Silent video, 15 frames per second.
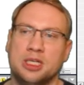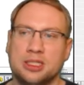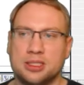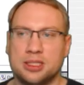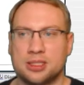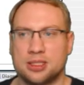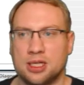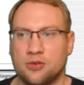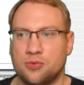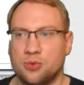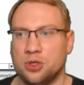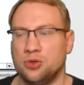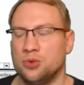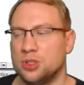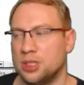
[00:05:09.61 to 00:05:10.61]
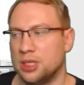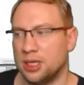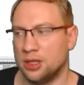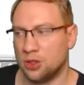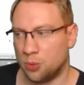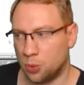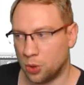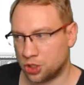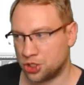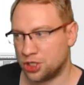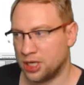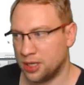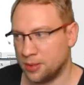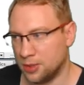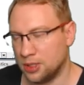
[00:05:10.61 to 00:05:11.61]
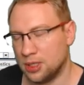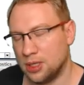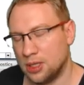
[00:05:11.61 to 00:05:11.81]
is the stuff we are using in the watch table.